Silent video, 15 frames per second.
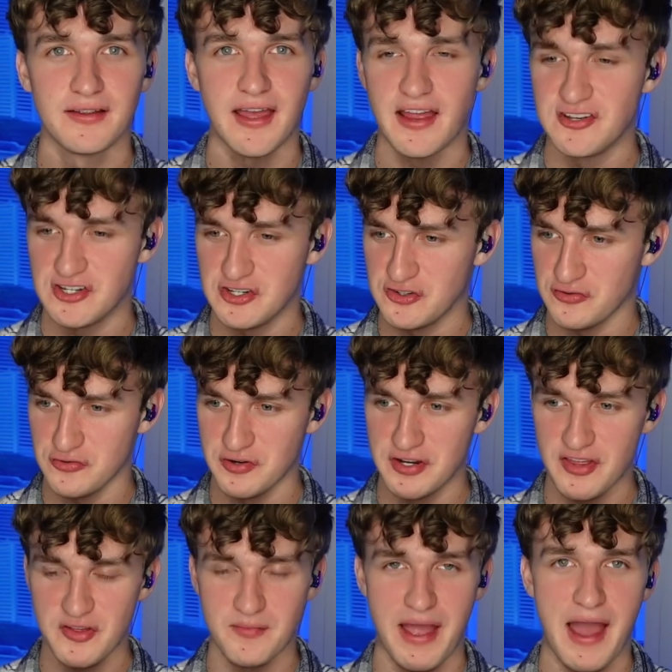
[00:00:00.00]
and just drew
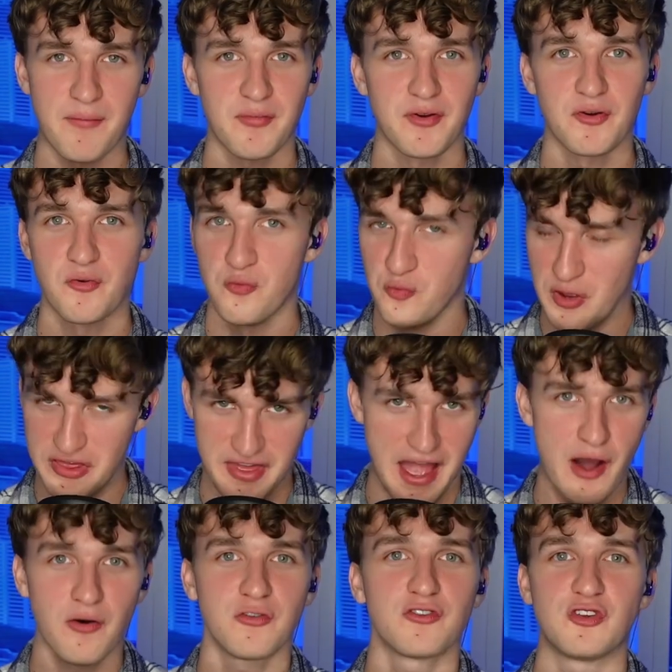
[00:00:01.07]
another map
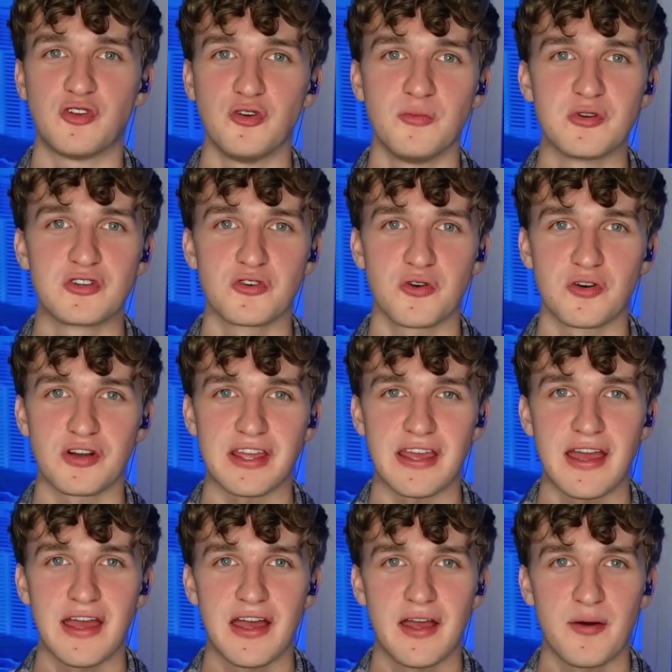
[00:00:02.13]
without two
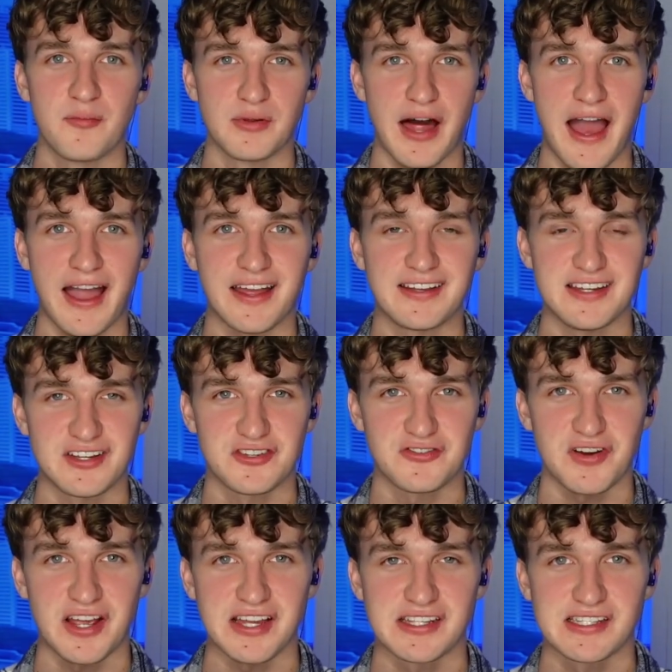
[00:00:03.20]
majority black
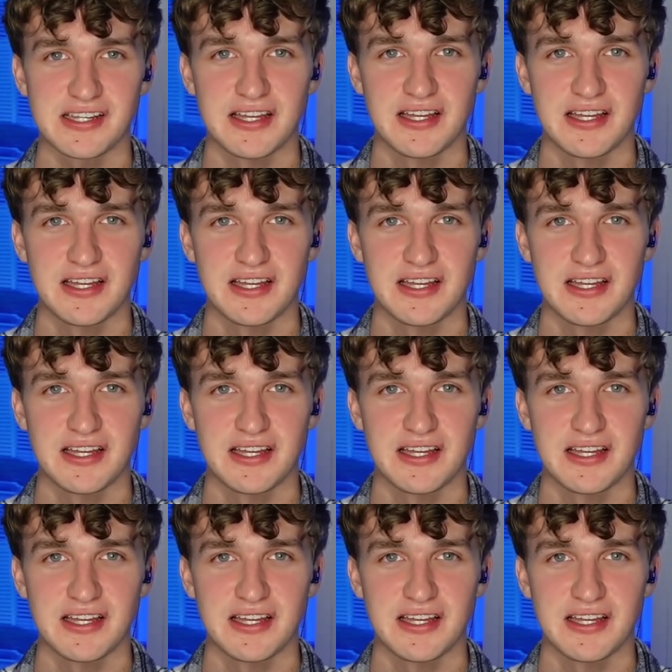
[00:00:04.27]
districts.